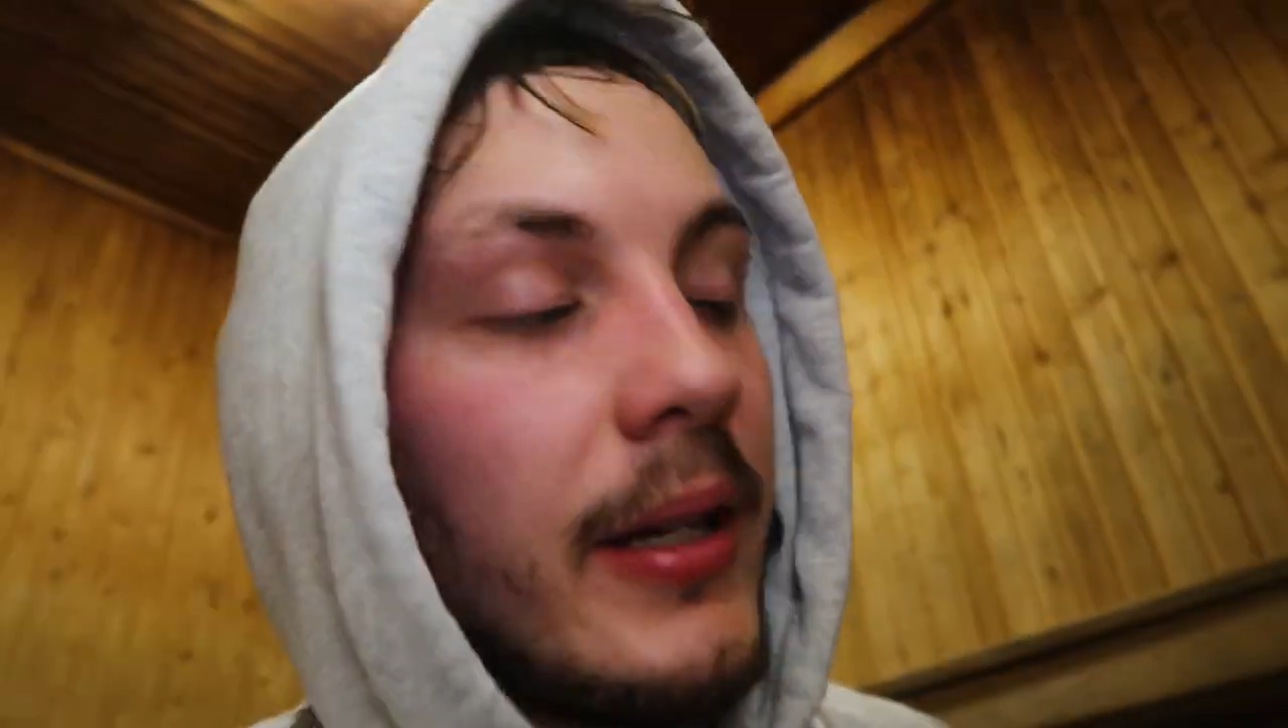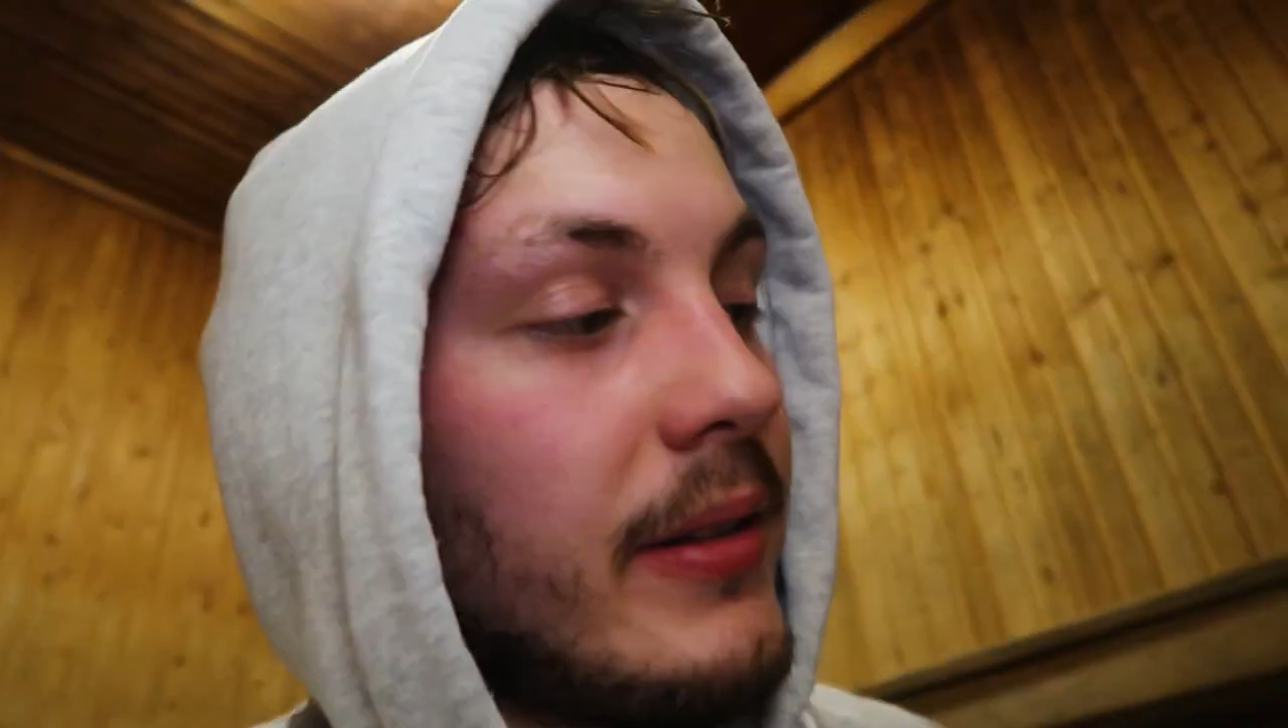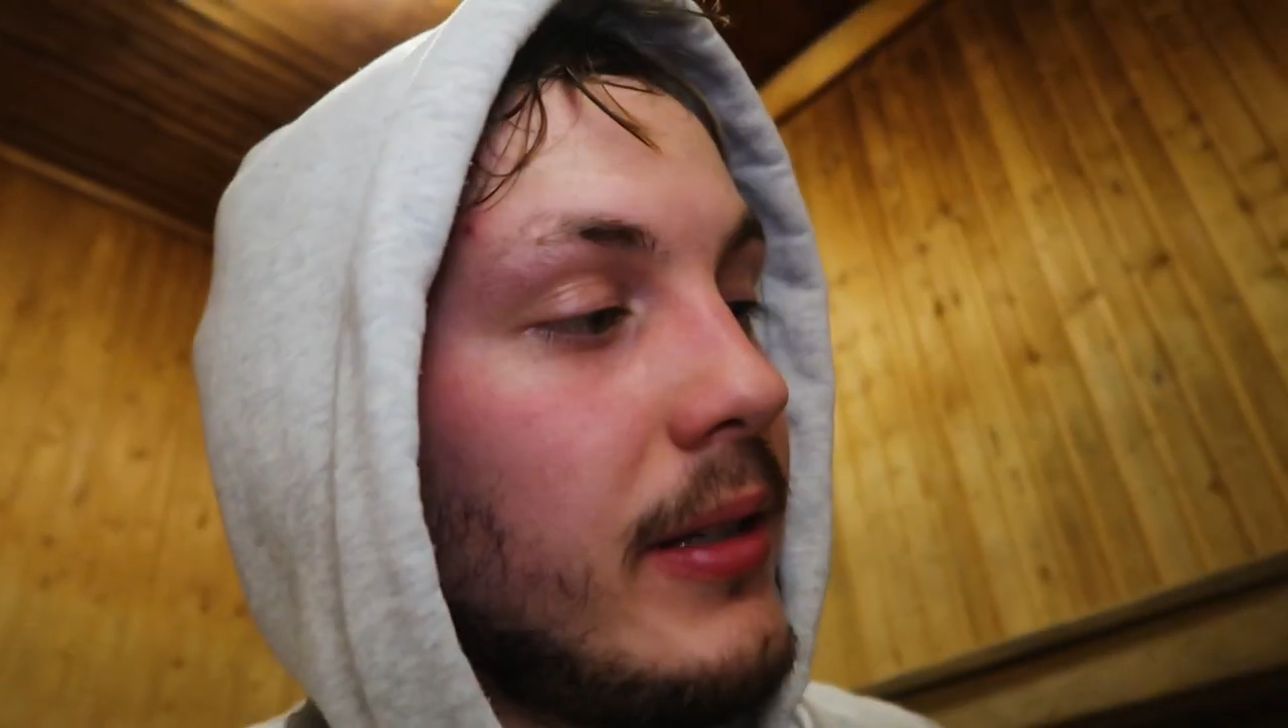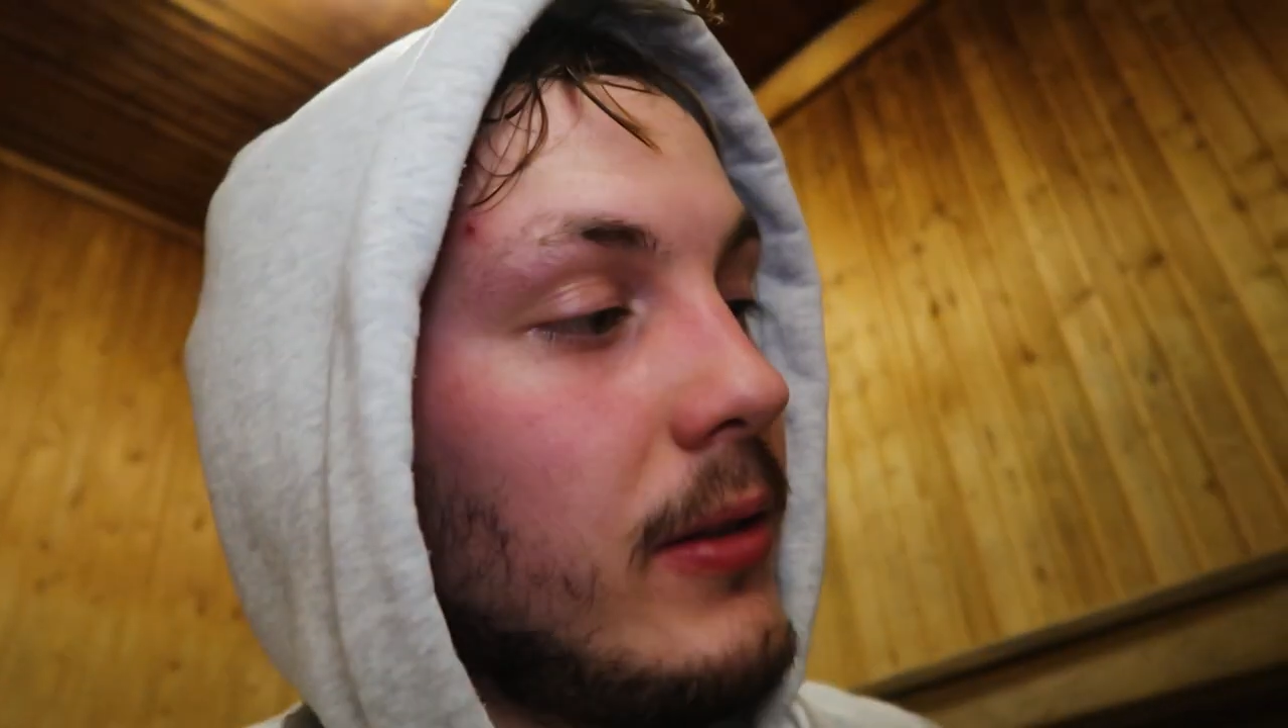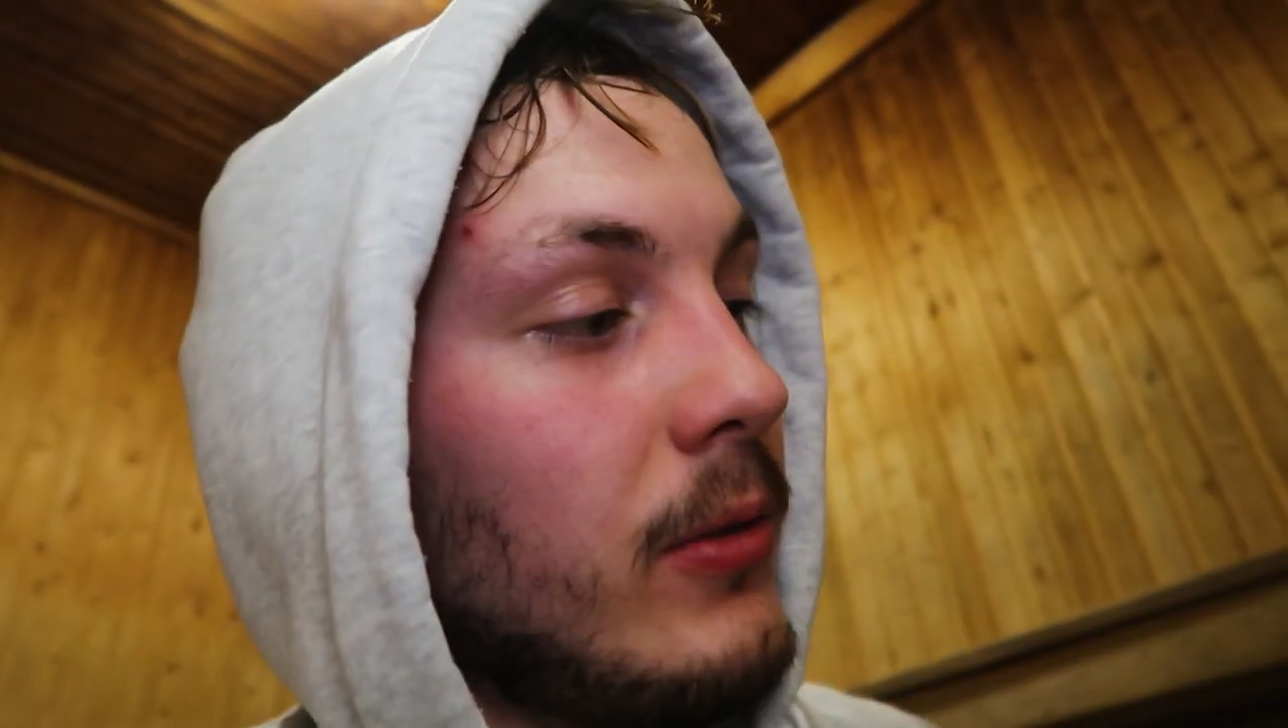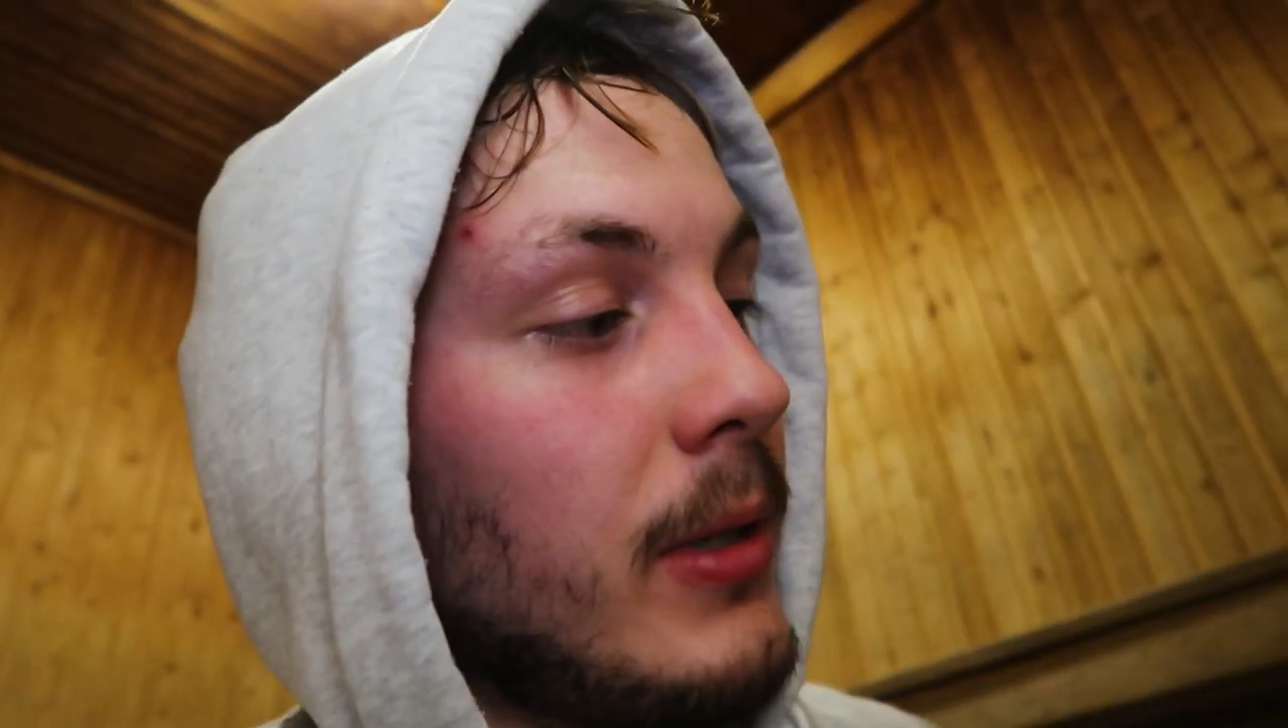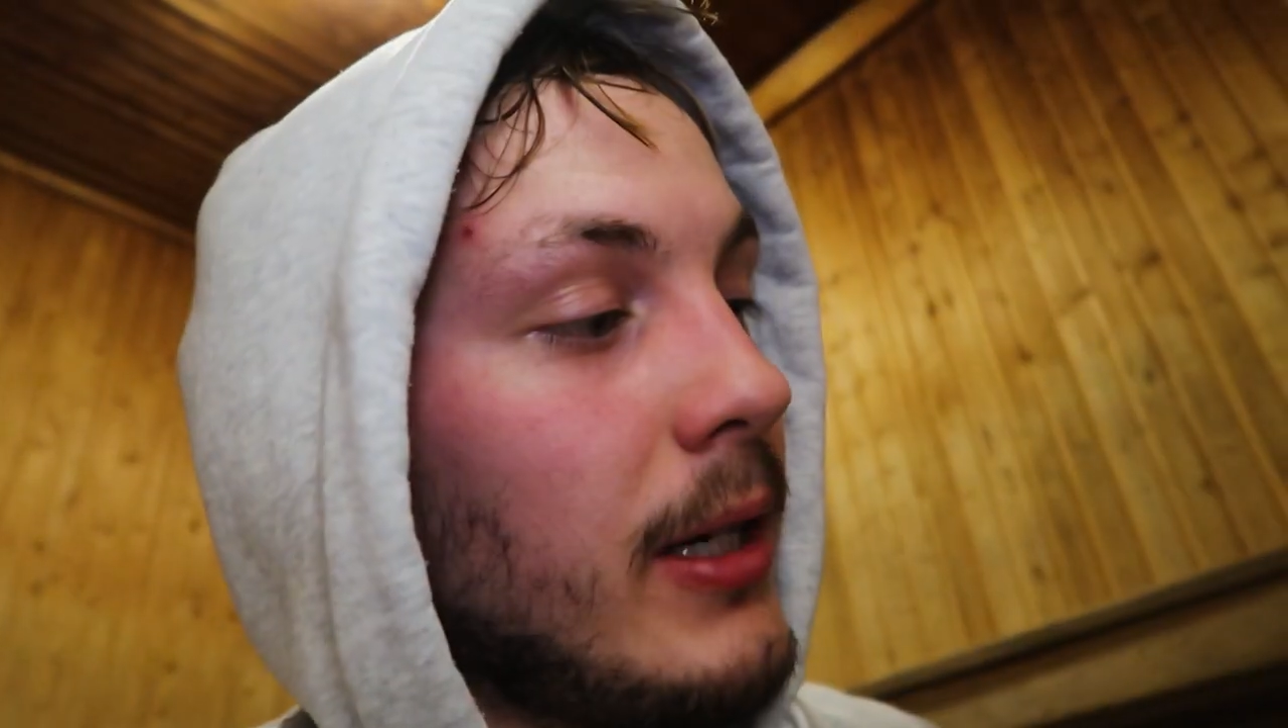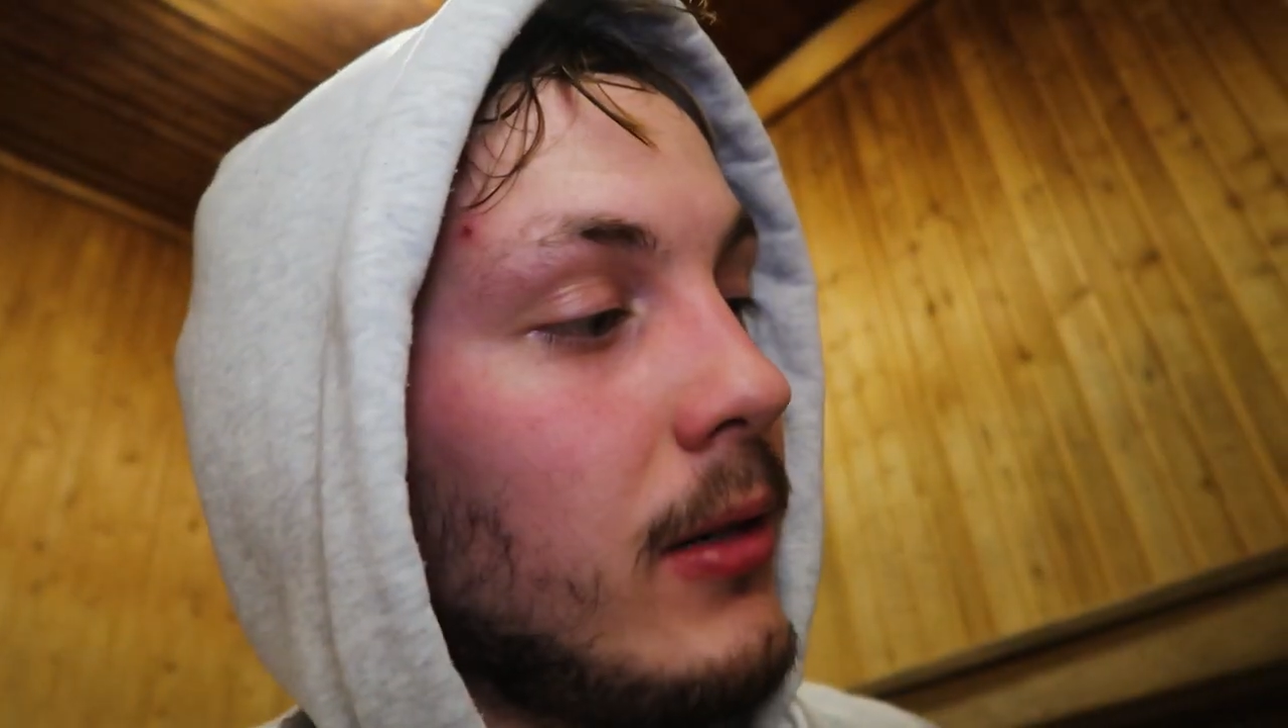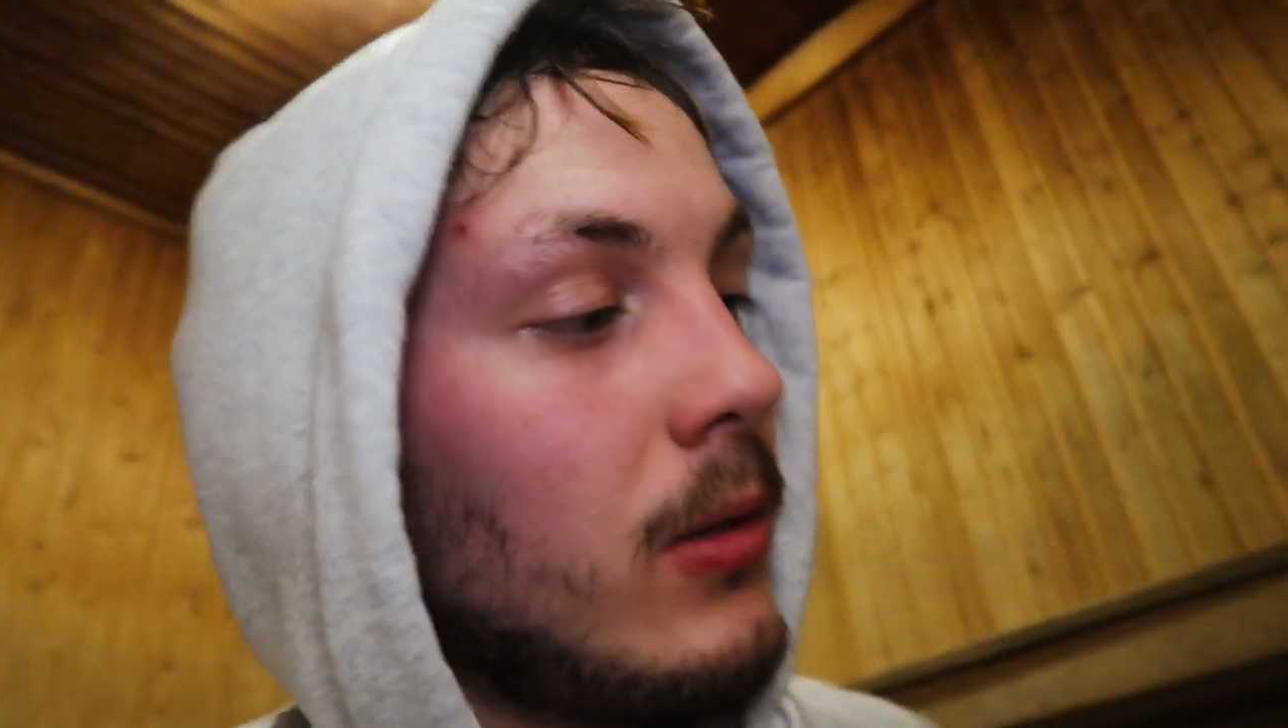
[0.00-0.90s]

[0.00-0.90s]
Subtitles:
I can tell you my